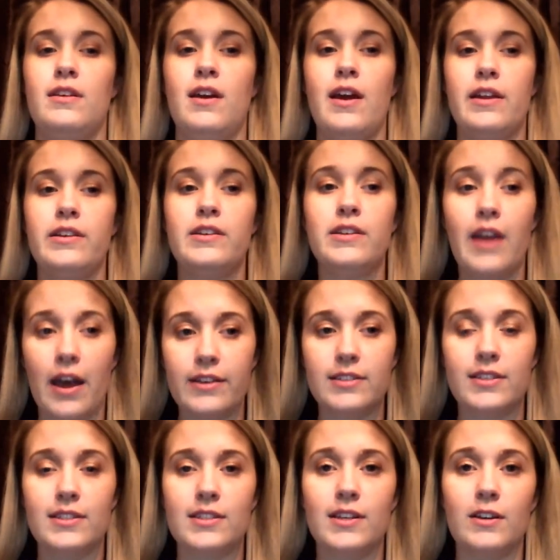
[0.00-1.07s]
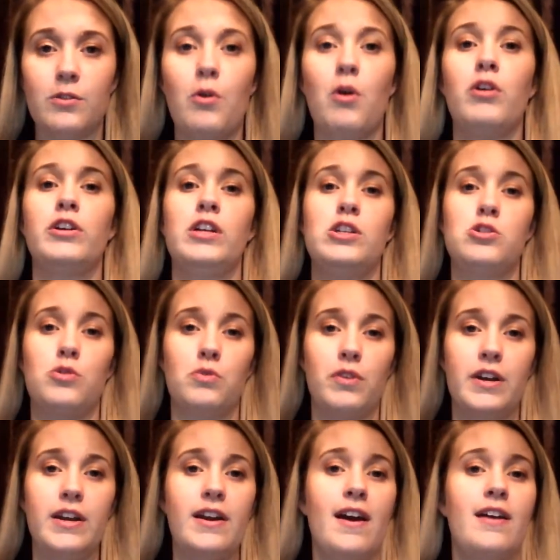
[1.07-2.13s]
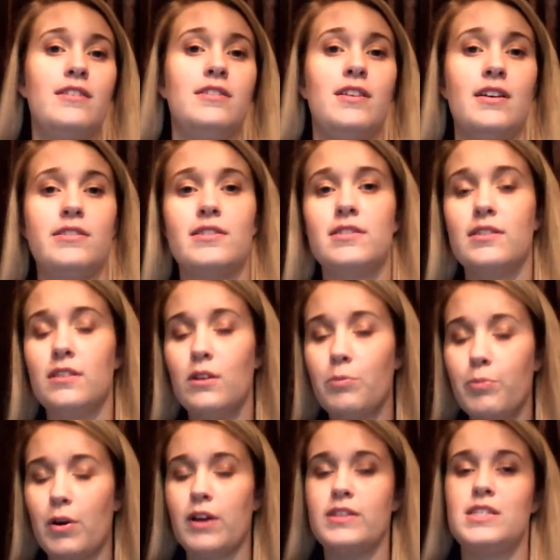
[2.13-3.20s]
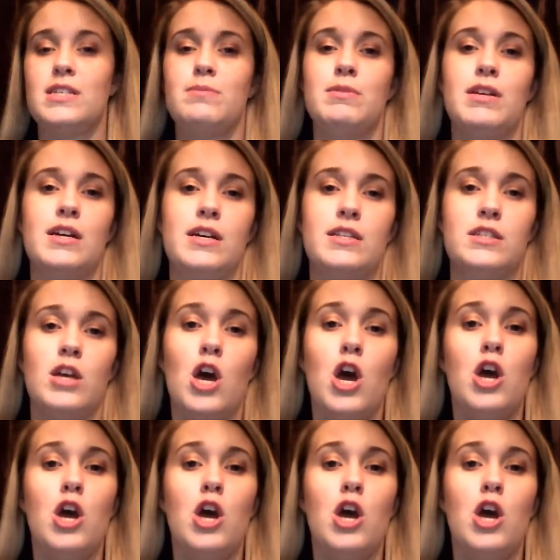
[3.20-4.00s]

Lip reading: And yes, it's good quality jewelry, and yes, it's a little pricey because